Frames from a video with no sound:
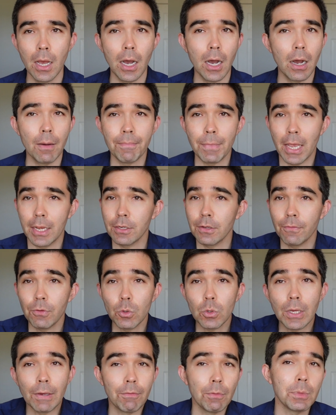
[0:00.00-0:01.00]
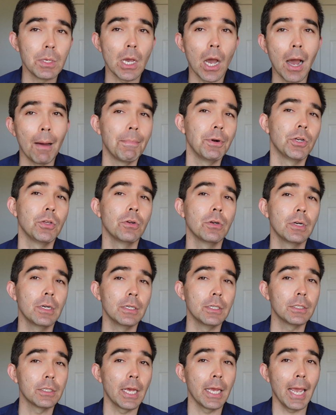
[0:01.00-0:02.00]
Um, and if you give them the
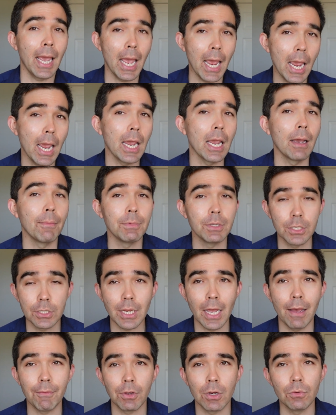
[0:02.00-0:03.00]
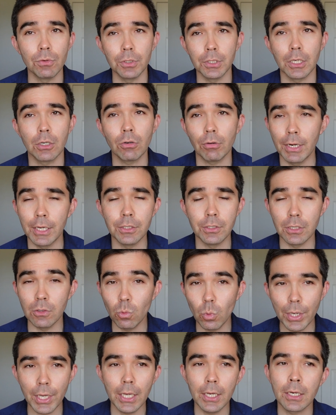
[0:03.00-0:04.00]
opportunity to say, hey, I'm just having a really crazy
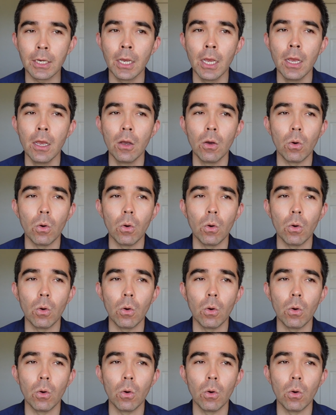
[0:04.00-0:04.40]
week,